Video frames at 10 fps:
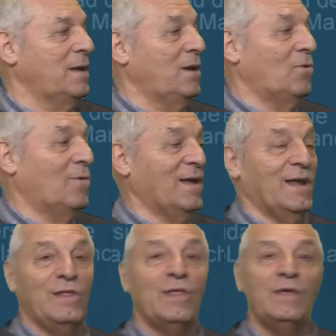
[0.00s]
then there
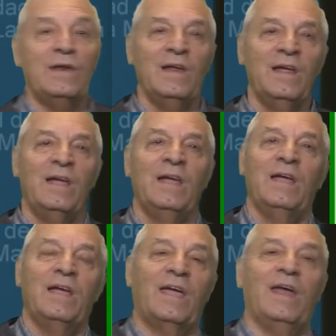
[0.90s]
will be no
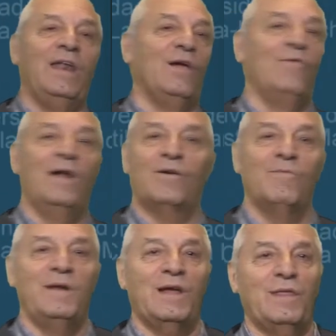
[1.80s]
solution.
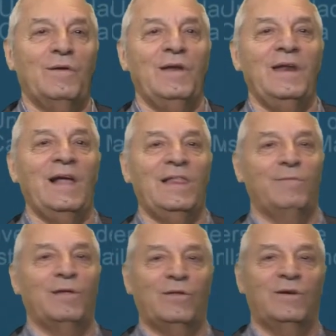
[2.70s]
So I
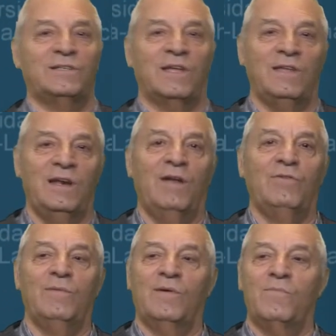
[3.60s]
want to indicate that
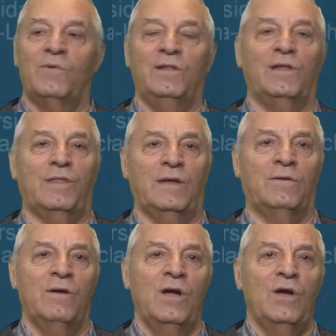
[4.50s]
what is interesting
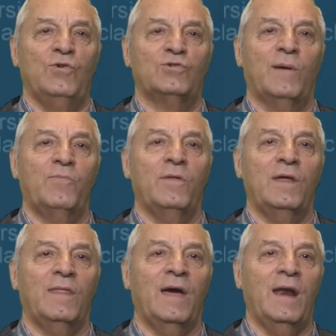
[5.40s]
about this
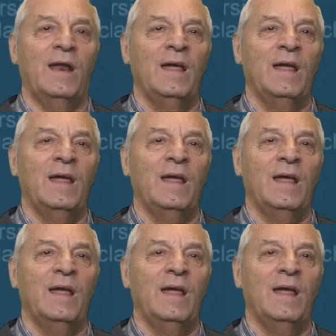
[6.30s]
algorithm,